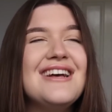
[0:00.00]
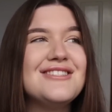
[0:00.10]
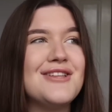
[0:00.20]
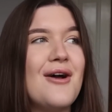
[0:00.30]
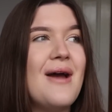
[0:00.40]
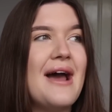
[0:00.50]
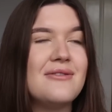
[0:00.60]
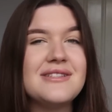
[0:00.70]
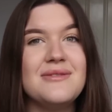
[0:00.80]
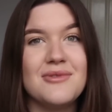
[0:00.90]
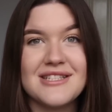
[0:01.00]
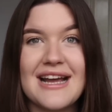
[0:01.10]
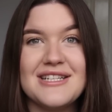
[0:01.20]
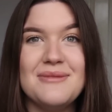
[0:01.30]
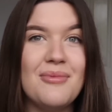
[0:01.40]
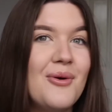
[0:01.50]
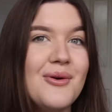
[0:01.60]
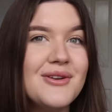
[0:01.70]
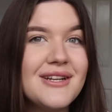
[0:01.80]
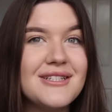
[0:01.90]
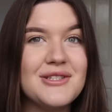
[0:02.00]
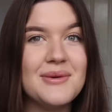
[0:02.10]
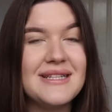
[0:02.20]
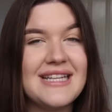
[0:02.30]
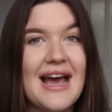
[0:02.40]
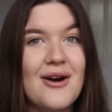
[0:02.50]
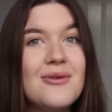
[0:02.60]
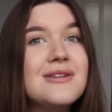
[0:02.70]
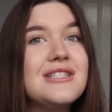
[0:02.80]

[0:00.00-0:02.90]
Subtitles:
So Elsie was actually born to Adele.